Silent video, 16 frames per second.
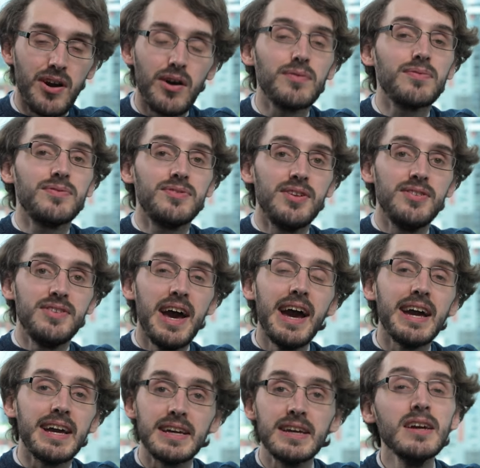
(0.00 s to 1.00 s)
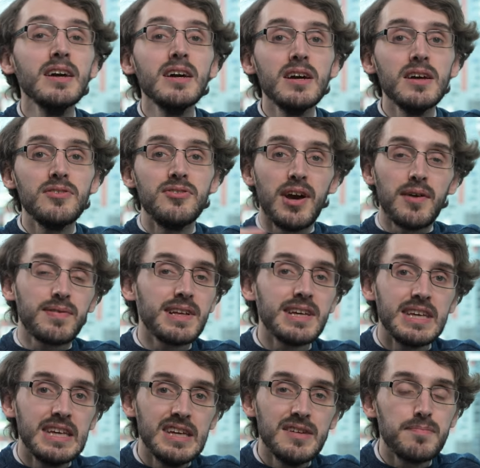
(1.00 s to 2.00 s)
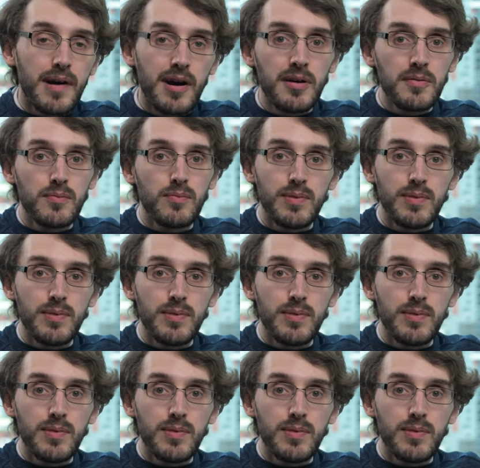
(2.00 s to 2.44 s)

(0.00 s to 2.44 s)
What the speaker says: of today. Definitely keep up